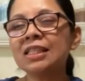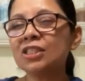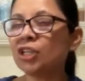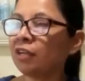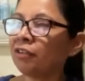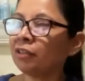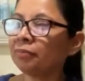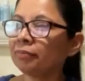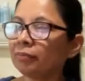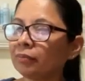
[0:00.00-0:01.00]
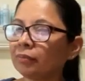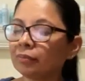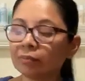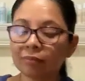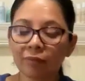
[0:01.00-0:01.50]
Is it Jennifer?
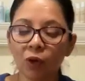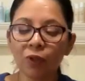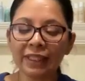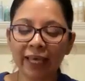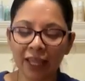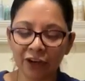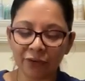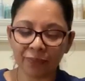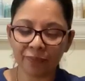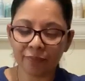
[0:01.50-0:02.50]
Or is it Heather?